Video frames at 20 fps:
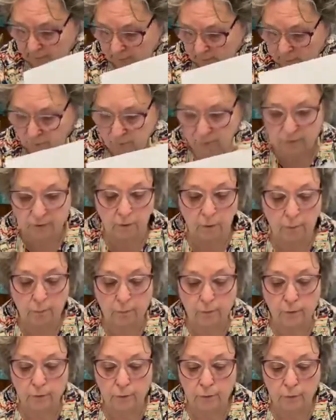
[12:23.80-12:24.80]
I don't see a
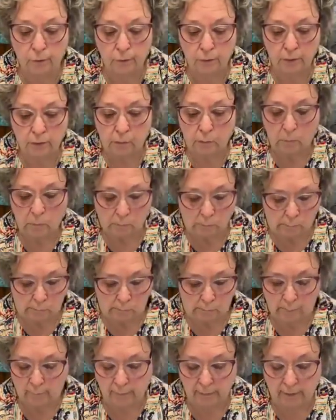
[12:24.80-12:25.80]
blue.
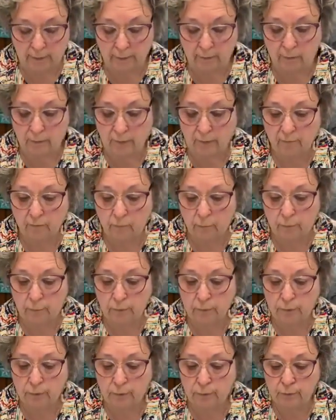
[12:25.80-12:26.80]
I mean, I don't have a
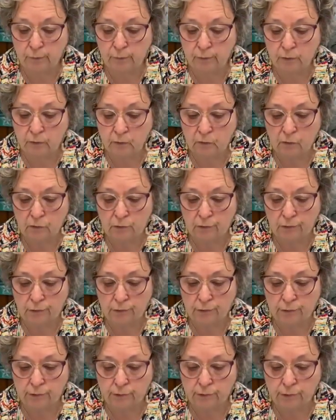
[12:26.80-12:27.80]
blue.
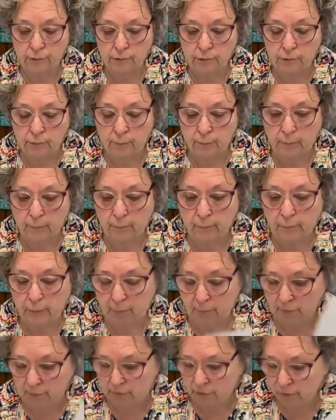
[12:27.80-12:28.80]
But
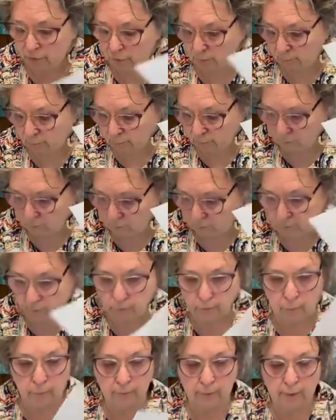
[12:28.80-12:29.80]
maybe I should put a
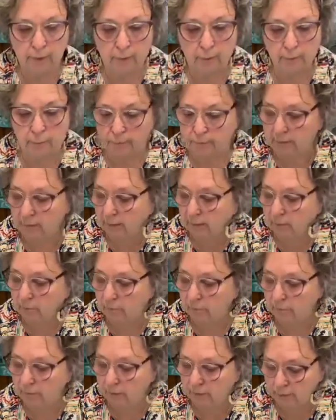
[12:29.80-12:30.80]
blue in. But I
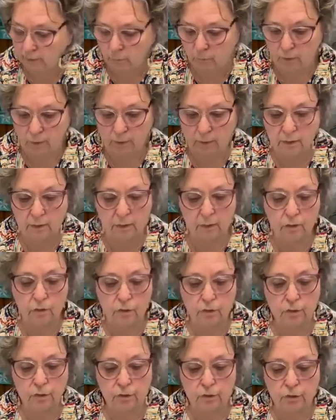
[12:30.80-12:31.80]
really wanted to
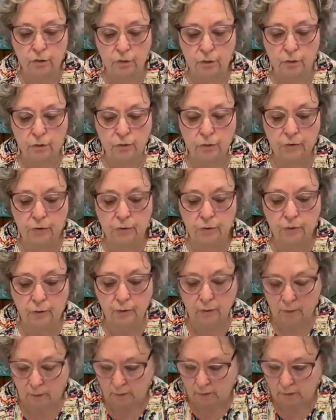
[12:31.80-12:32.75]
just use